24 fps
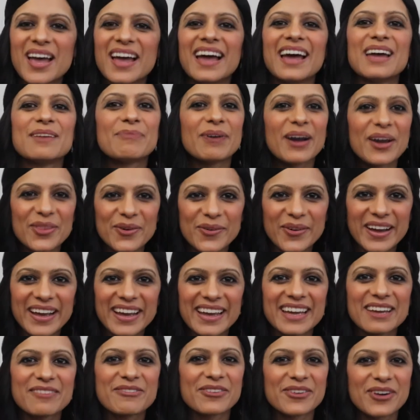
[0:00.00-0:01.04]
And by the
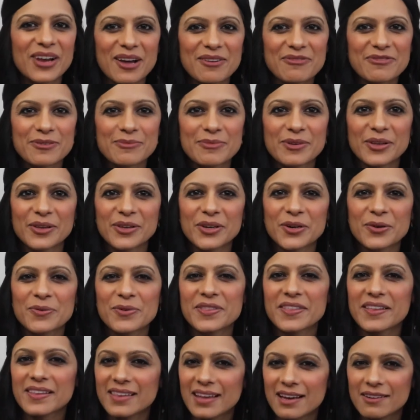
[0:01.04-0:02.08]
way, if you're not familiar
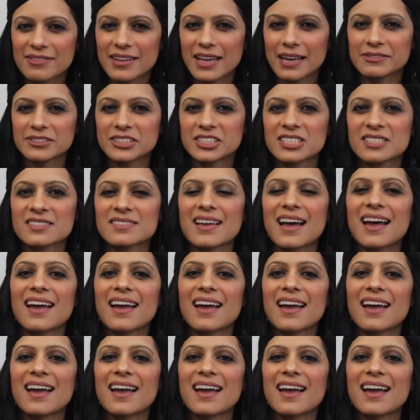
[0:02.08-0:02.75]
with the love languages,